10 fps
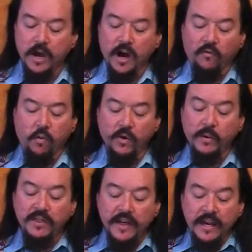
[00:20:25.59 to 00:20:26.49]
Of what
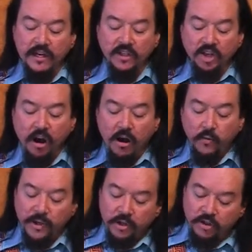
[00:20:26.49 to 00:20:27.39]
we think and
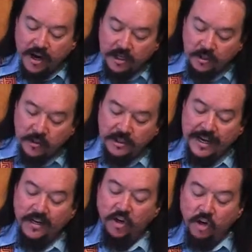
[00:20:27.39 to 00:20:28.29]
talk, we attract to us
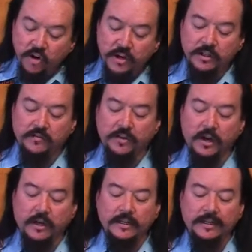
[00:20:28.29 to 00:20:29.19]
like a current of
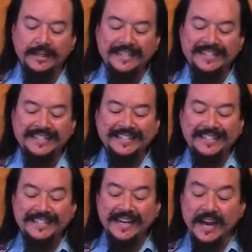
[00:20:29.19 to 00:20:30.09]
thought.
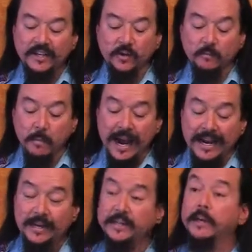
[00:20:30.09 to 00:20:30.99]
This acts on
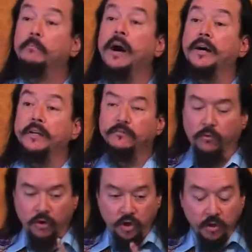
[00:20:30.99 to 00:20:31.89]
mind and body
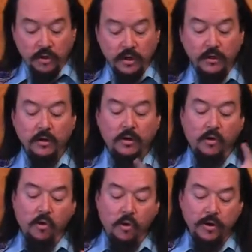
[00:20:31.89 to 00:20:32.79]
for good
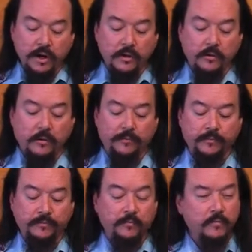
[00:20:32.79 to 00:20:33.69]
or ill.
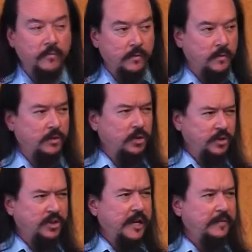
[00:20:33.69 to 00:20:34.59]
You
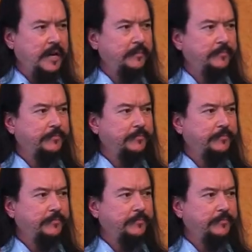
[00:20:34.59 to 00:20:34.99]
understand that?